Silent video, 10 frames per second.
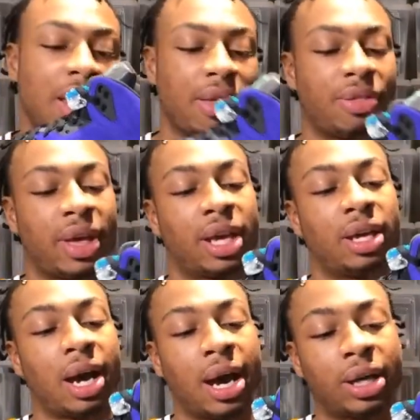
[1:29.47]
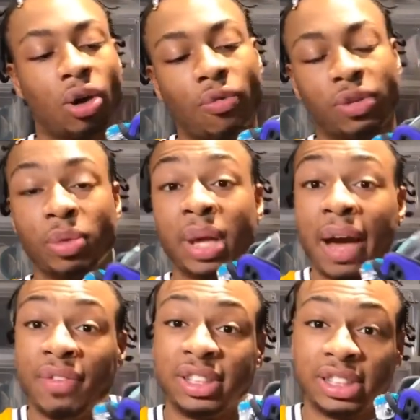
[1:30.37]
Thank God. Hopefully we
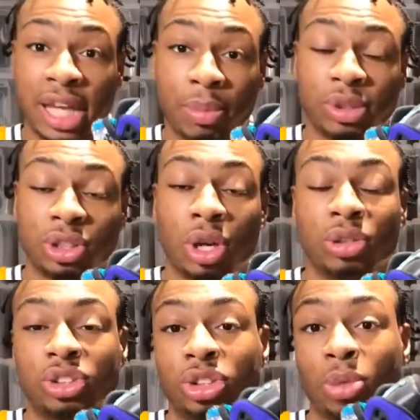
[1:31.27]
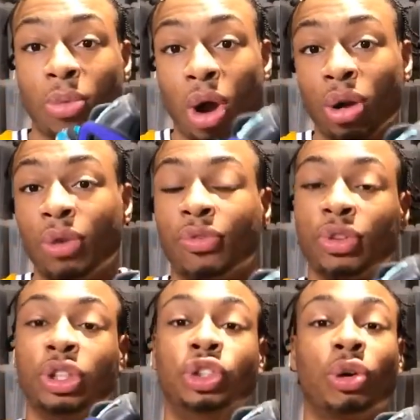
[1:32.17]
have the same results tomorrow for the
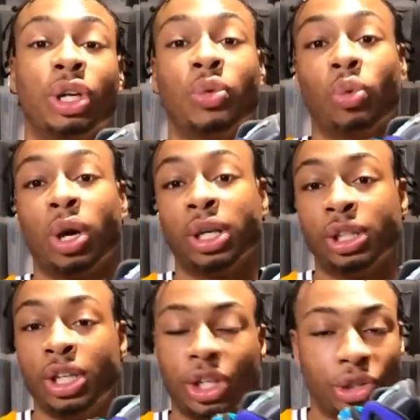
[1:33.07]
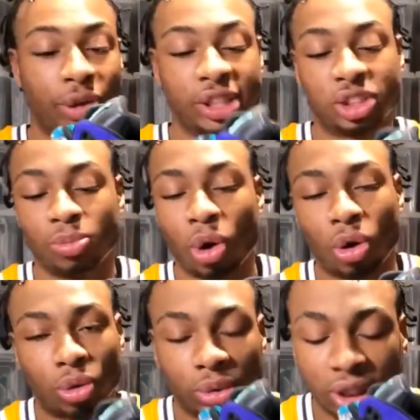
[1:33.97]
Jordan 1 Gray Smoke.
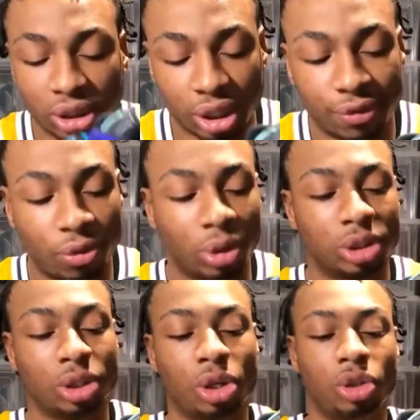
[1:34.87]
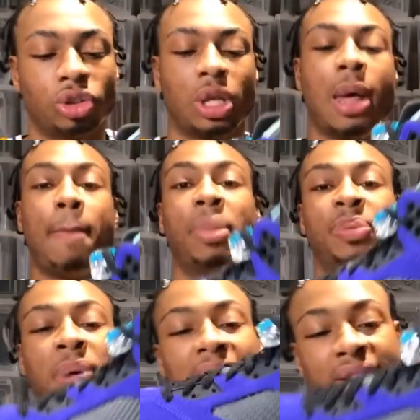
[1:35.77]
Really looking forward to those. But
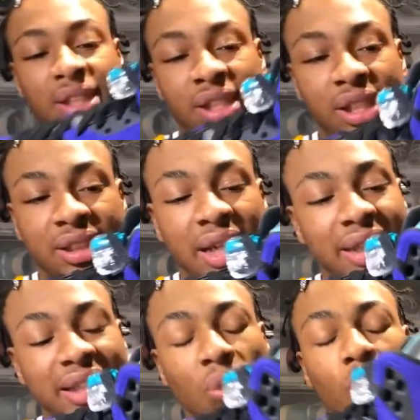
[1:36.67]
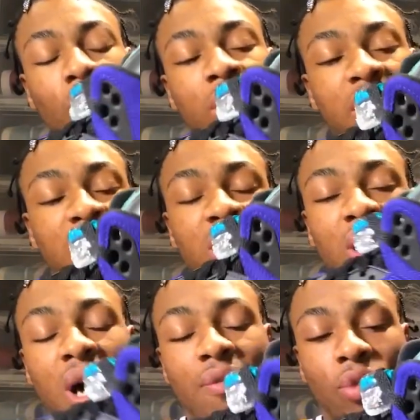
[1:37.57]
back to these guys. I really
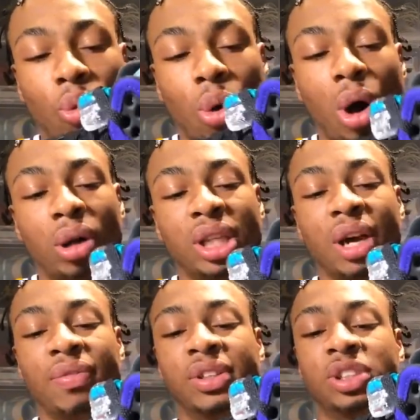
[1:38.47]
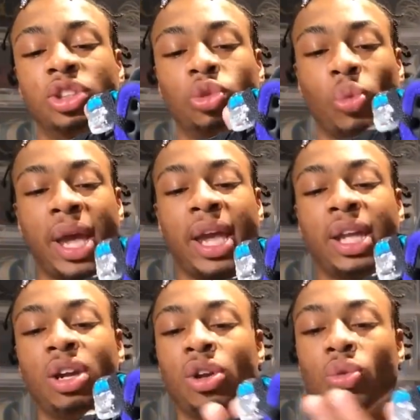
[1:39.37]
love the quality of this suede
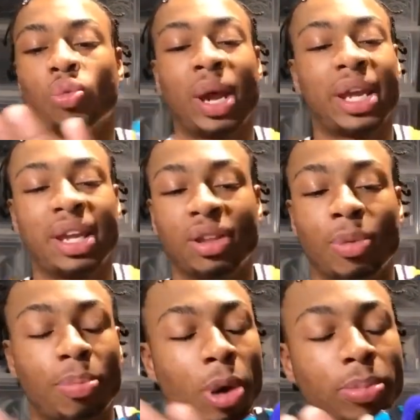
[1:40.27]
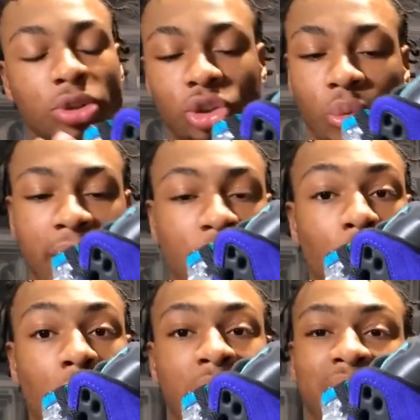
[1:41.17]
right here. The purple suede
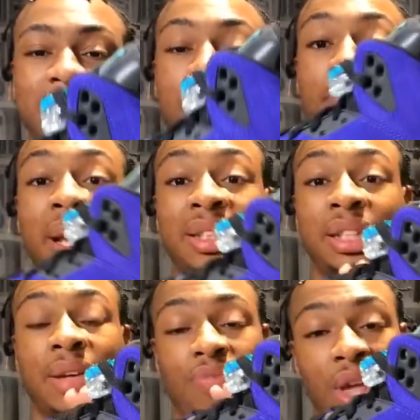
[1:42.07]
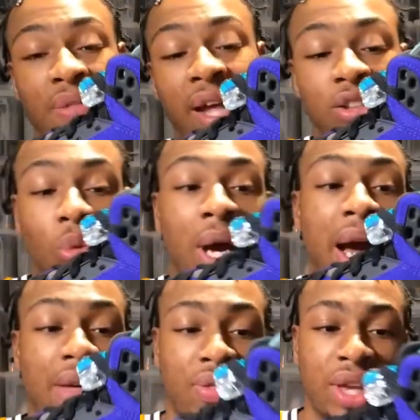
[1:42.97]
quality is amazing. And that's why I
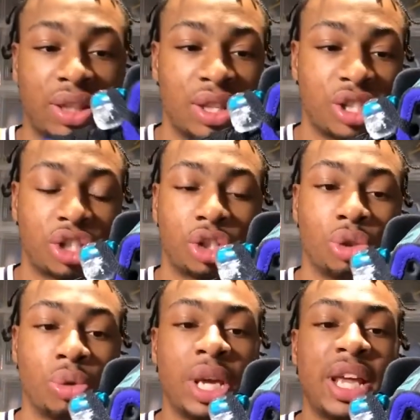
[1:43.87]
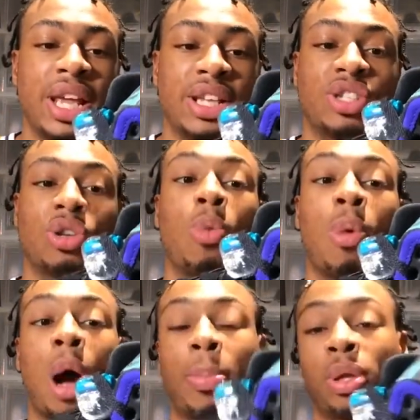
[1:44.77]
think this shoe is so
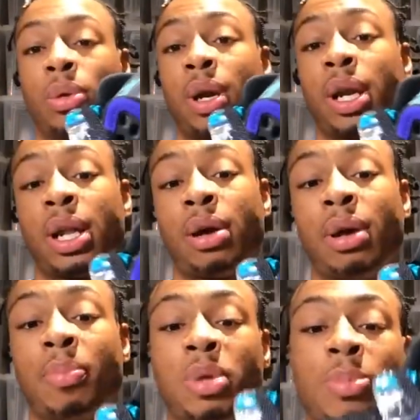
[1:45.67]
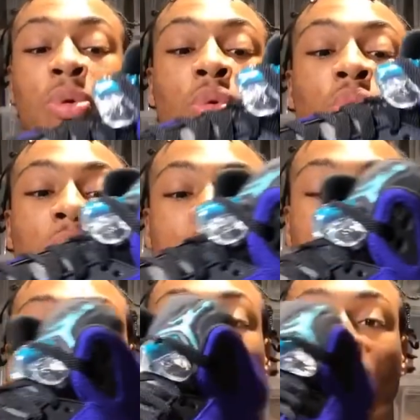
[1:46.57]
popular right now. And people really,
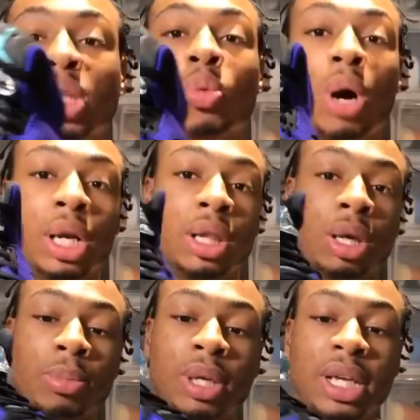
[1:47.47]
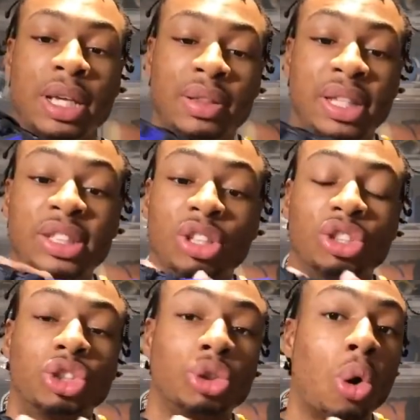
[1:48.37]
really wanted them. These are
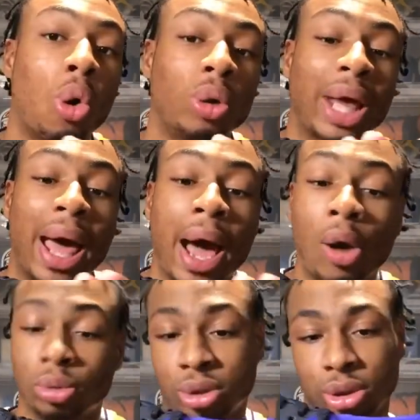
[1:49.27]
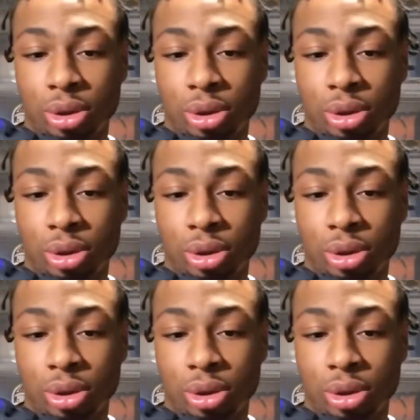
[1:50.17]
sold out.